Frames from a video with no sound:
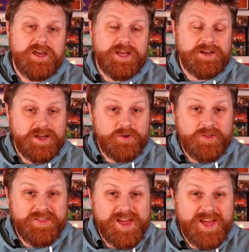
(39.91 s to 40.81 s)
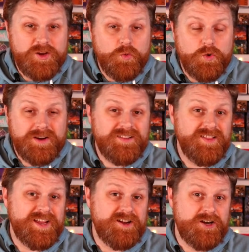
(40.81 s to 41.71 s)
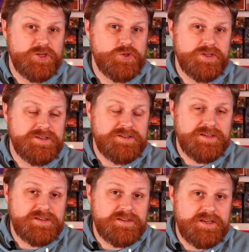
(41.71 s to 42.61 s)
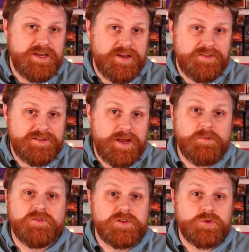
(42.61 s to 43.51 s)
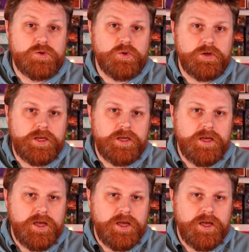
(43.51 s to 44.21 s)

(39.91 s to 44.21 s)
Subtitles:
And not only that, we're at like 160 at the time of this recording.